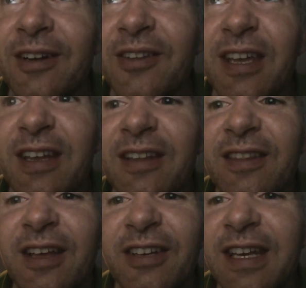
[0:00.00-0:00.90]

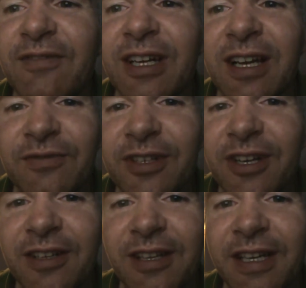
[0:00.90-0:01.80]
they'll never cover it
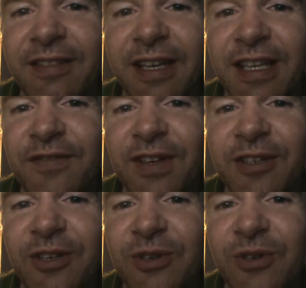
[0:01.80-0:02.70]
on, like, the
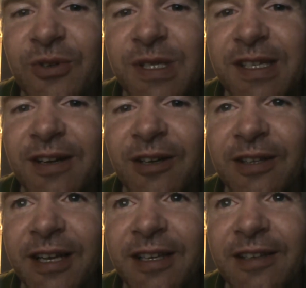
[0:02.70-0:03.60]
evening news. You know,
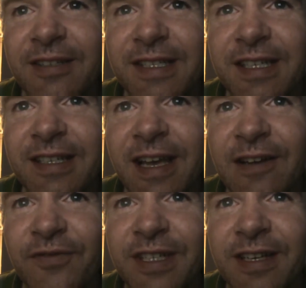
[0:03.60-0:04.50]
like, you're sitting
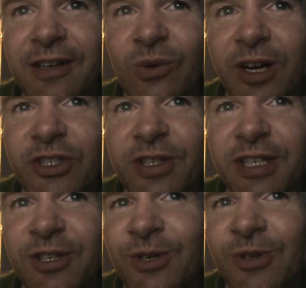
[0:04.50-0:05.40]
down for dinner watching the
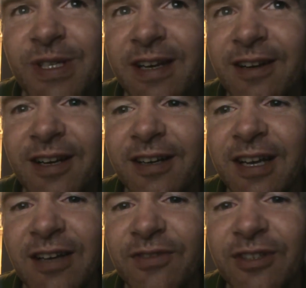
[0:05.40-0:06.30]
news. They're not going to
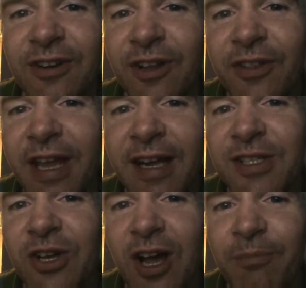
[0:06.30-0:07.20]
cover all the
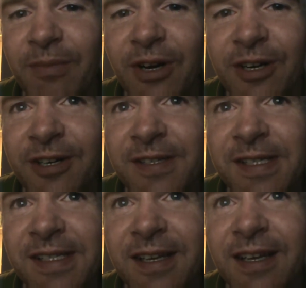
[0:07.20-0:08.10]
ex-cop
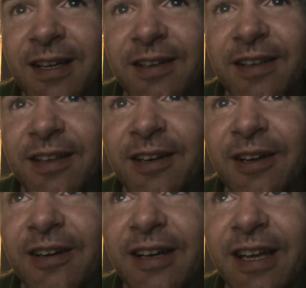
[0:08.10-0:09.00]
murders, you
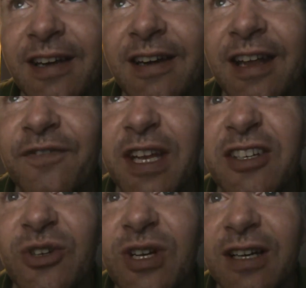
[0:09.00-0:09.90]
know. And if they
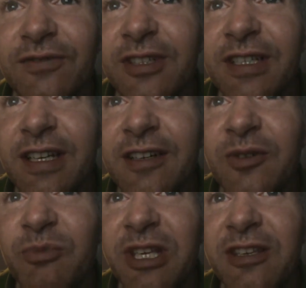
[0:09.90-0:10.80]
do cover it,
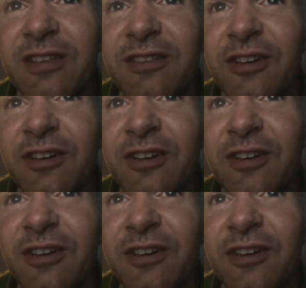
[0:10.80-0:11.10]
it'll be, you